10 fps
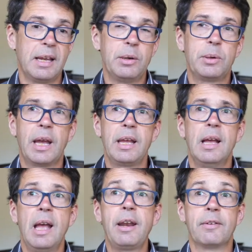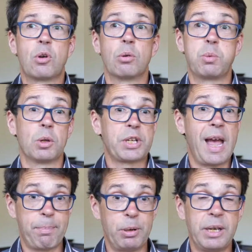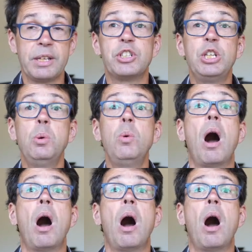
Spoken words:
Okay, and of course what's happened is you